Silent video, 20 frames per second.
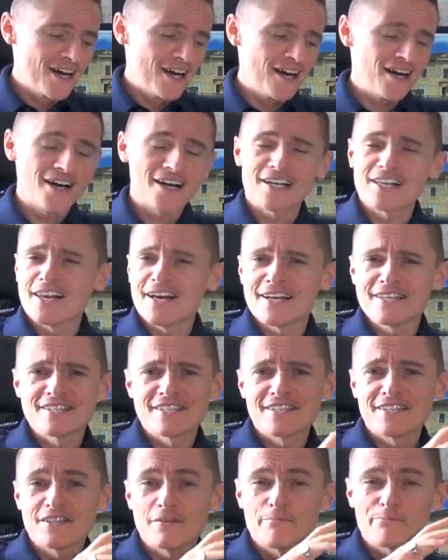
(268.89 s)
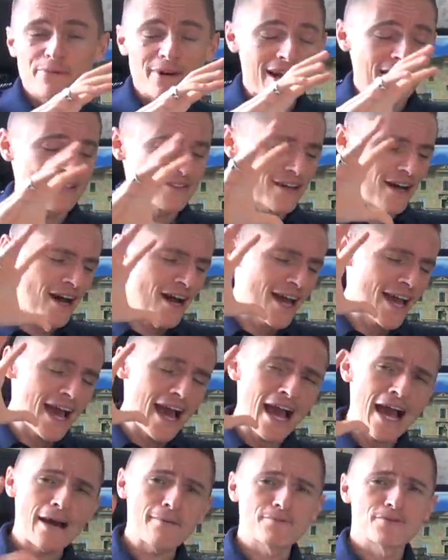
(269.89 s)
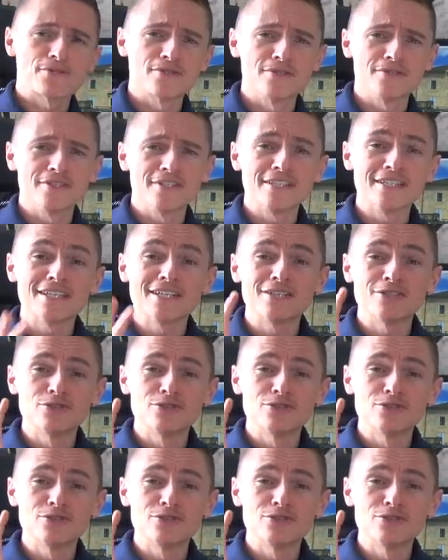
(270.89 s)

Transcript: Glycine, a brand I absolutely